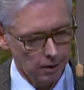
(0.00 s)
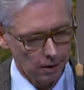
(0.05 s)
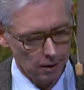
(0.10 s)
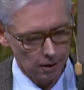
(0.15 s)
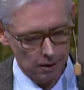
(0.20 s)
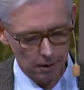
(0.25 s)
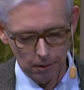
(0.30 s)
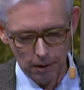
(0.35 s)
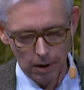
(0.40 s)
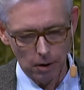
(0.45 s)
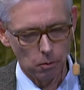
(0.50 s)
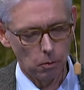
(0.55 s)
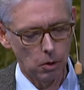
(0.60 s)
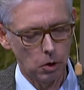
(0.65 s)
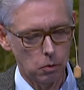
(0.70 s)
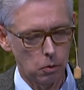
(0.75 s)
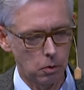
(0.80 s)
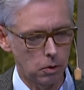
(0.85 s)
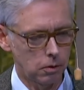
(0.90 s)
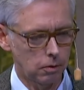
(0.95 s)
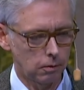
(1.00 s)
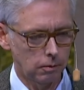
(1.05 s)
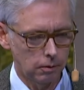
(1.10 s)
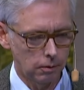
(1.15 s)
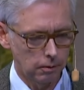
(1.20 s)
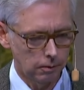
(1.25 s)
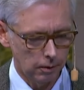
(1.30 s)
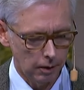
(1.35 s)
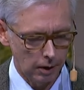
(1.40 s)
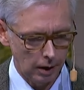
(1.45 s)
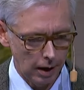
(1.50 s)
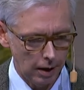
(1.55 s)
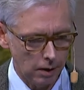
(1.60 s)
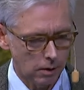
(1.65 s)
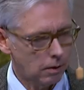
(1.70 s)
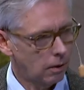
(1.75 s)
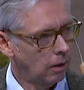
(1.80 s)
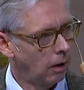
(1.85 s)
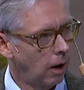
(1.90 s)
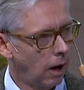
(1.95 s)
an event which was
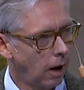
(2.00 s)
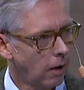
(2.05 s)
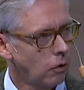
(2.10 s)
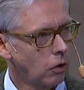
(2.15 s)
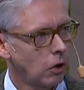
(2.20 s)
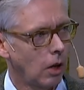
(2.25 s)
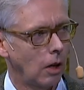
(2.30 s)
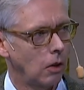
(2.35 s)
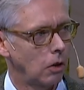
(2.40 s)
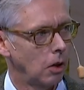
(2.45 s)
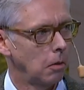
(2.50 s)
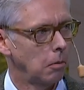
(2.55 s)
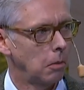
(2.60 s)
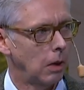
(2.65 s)
less life changing,